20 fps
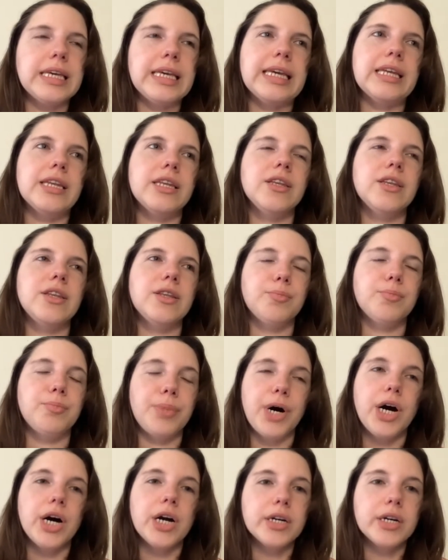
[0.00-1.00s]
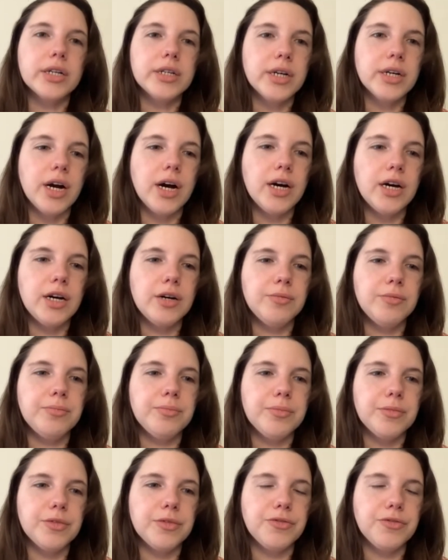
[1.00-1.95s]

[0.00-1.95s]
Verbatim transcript: in the bar um,